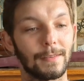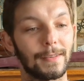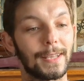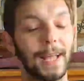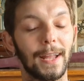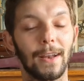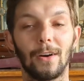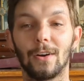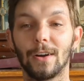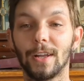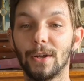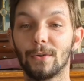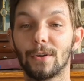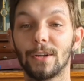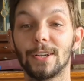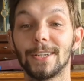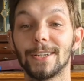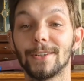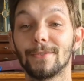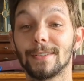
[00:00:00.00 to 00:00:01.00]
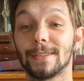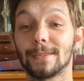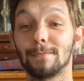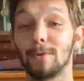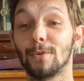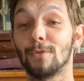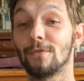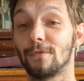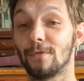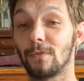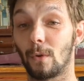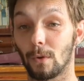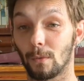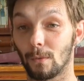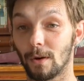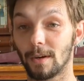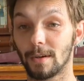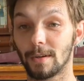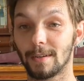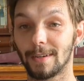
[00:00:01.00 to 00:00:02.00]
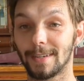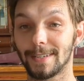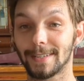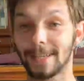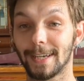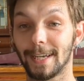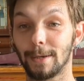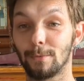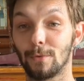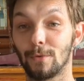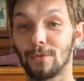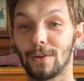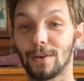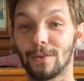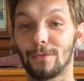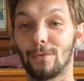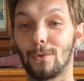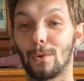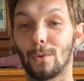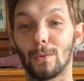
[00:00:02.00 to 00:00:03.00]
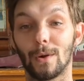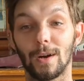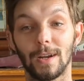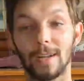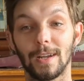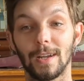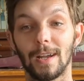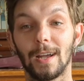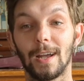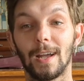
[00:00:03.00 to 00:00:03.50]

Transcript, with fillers: that all you can do is move forward, is keep moving forward